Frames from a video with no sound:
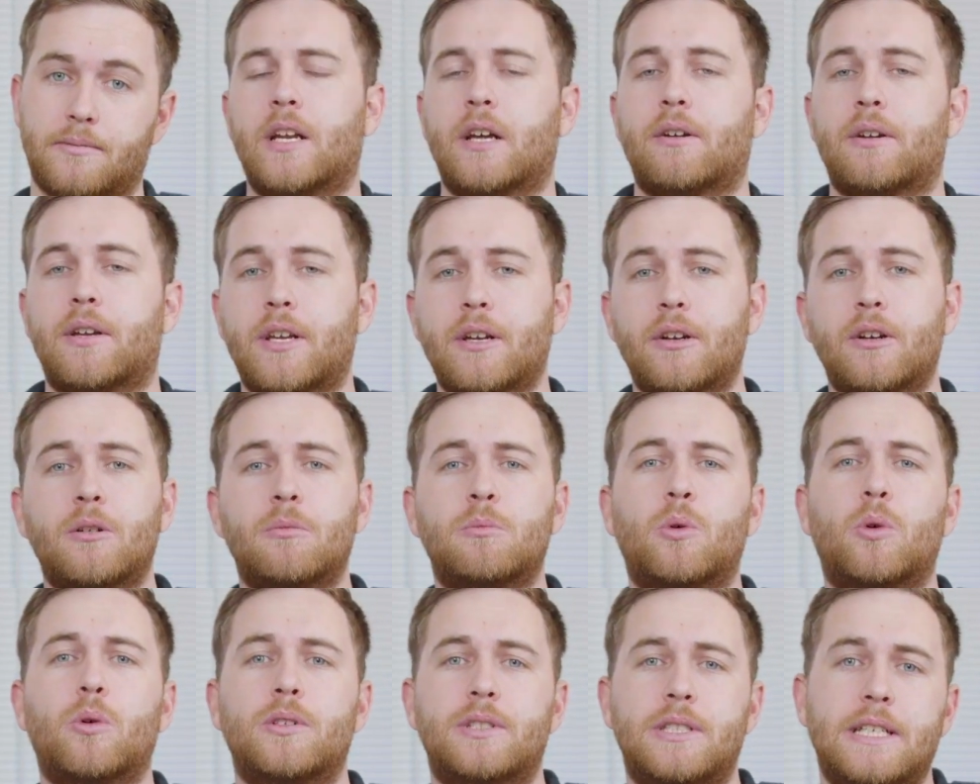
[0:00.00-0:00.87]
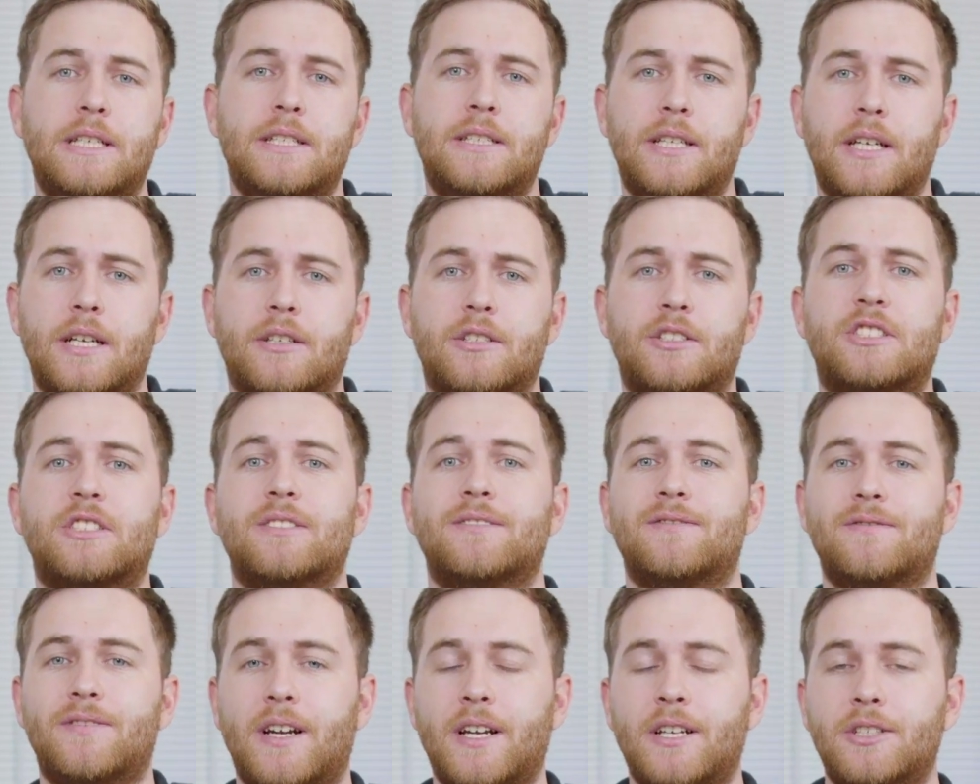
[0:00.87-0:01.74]
Now here are more details to
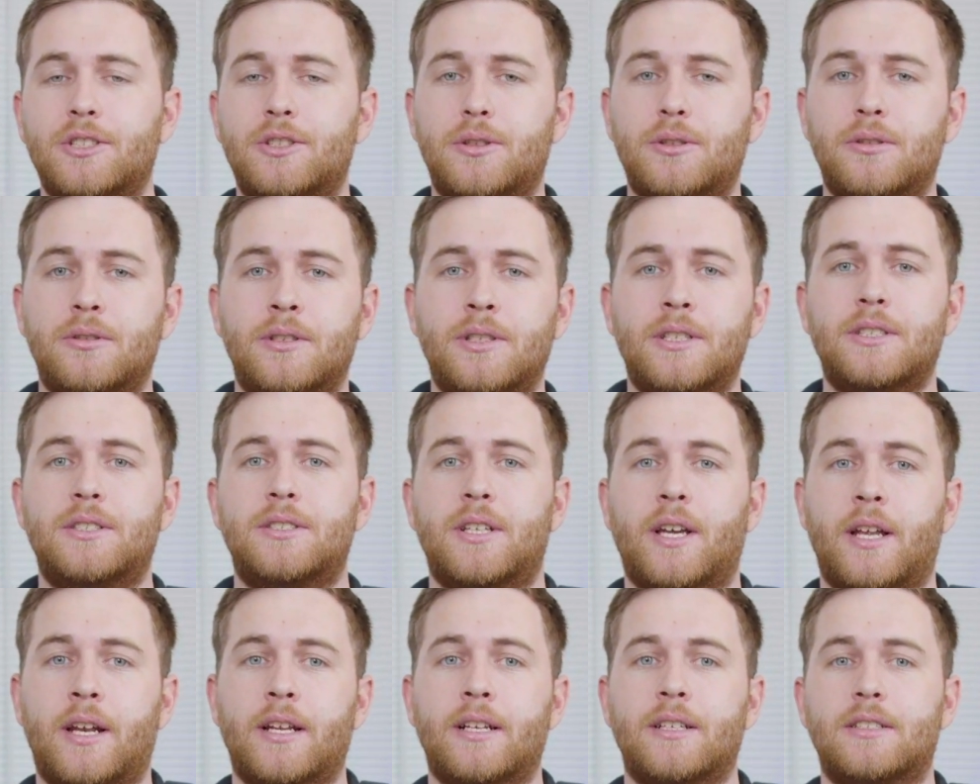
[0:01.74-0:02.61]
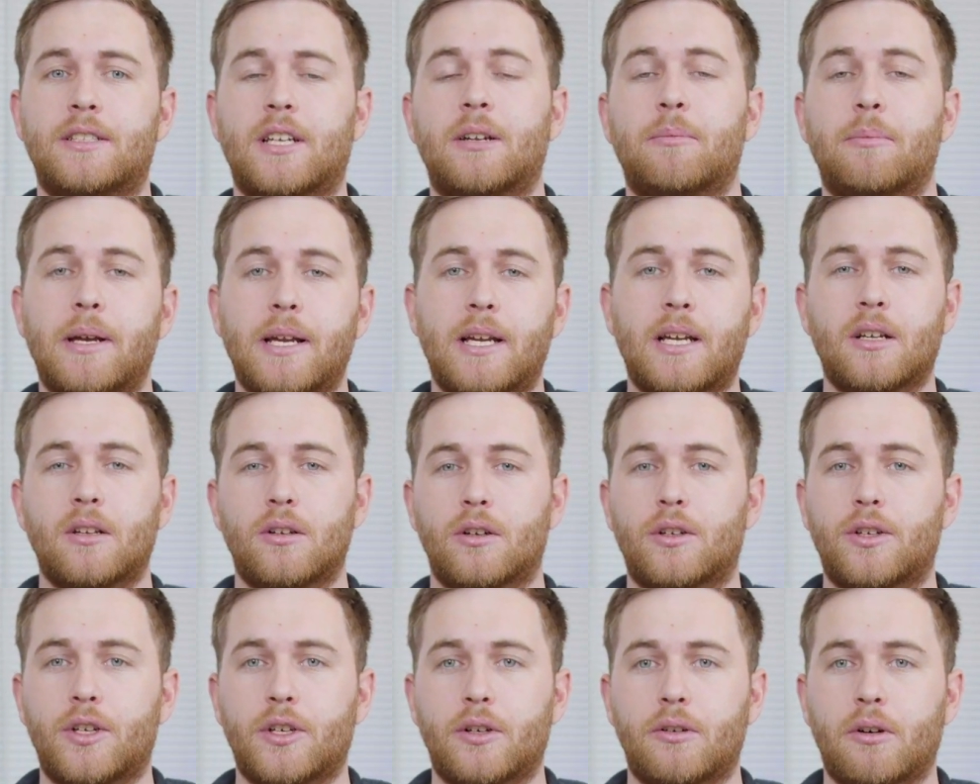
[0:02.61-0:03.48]
fine-tune these settings and make it
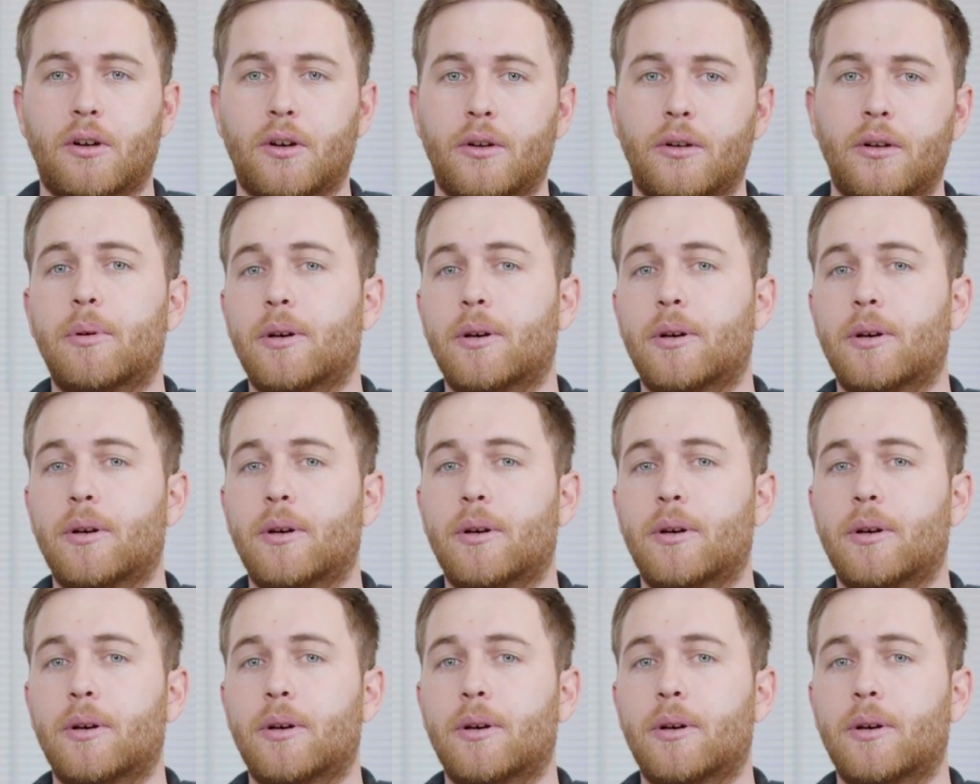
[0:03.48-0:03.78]
look your own,